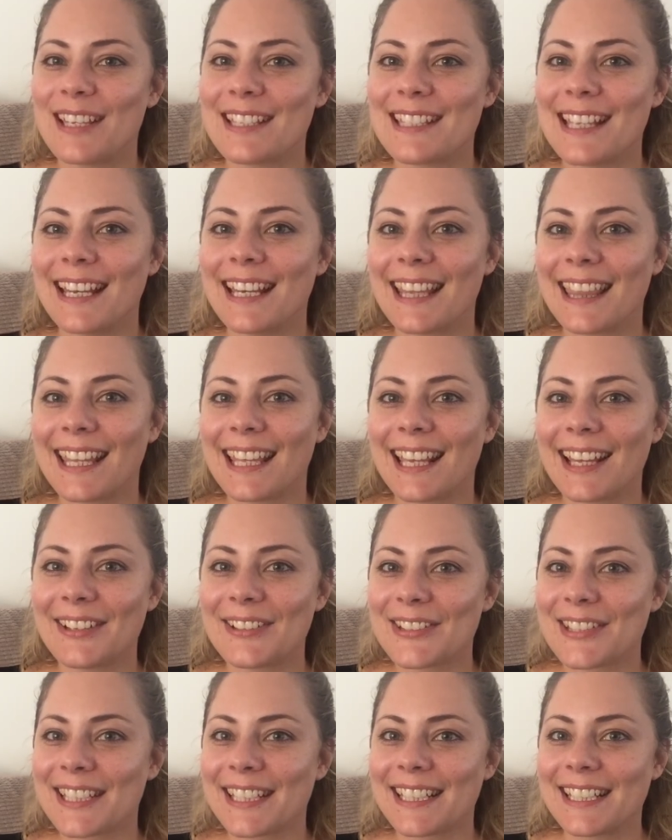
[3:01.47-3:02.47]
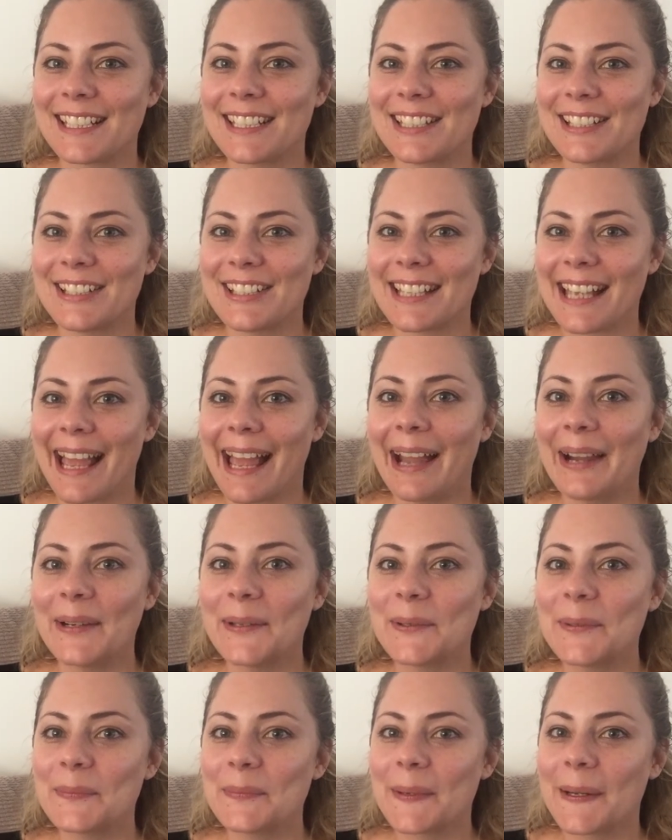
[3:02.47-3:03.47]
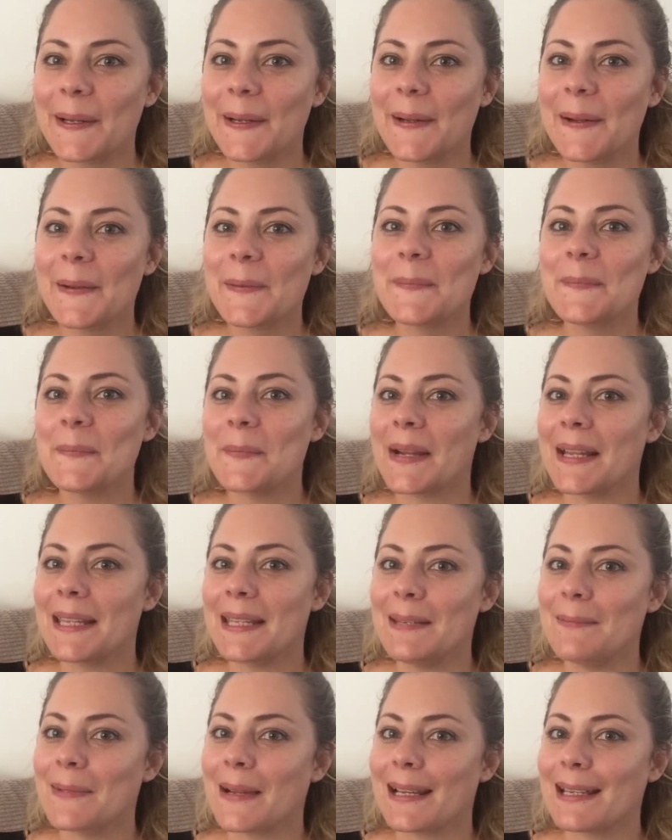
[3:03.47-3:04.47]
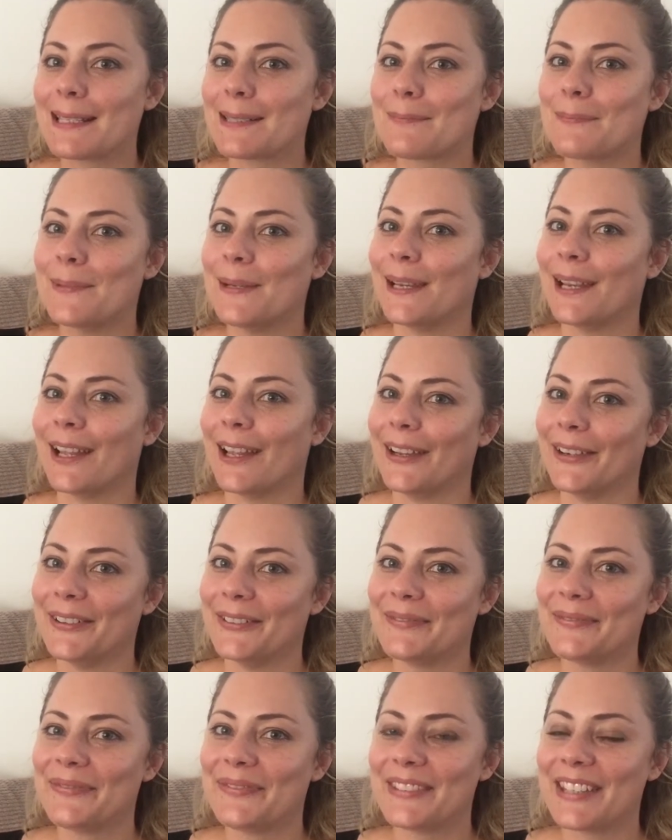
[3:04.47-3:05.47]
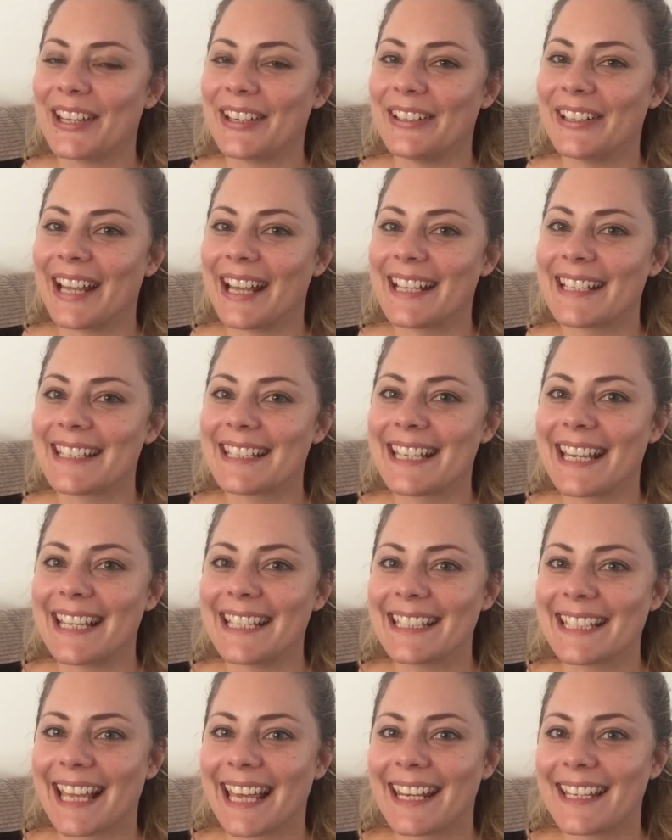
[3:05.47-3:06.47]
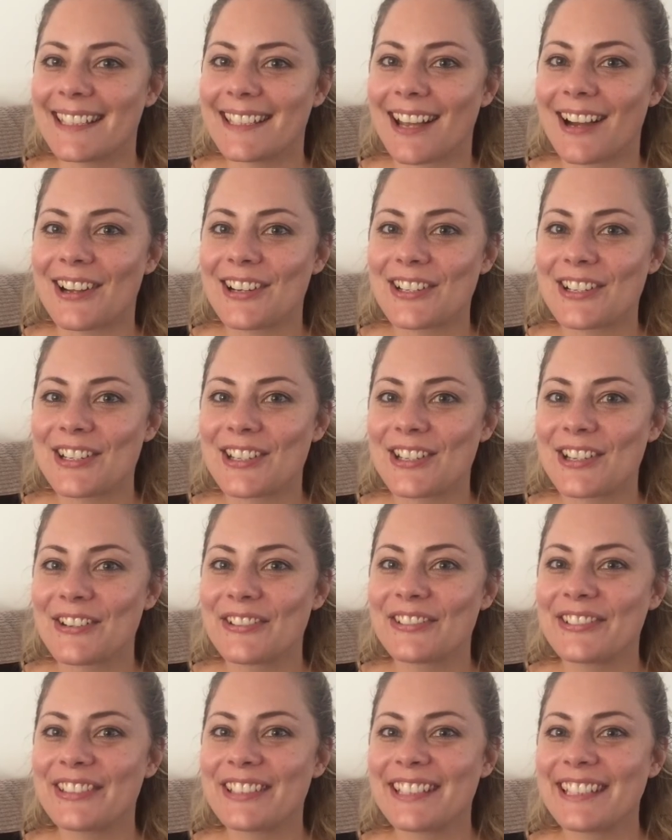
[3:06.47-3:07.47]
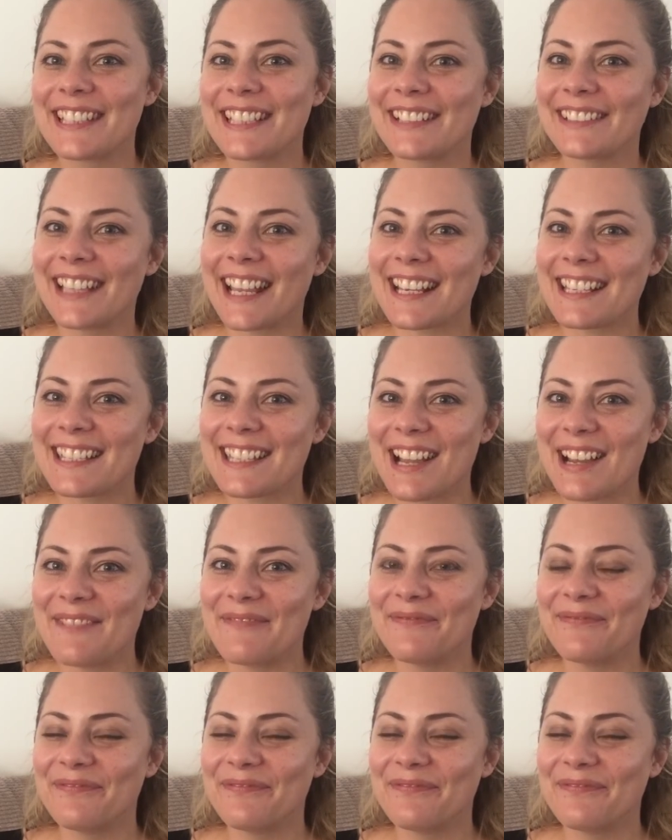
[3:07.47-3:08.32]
anything else I can do to help, my email is below. Don't hesitate to get in touch. Till next time,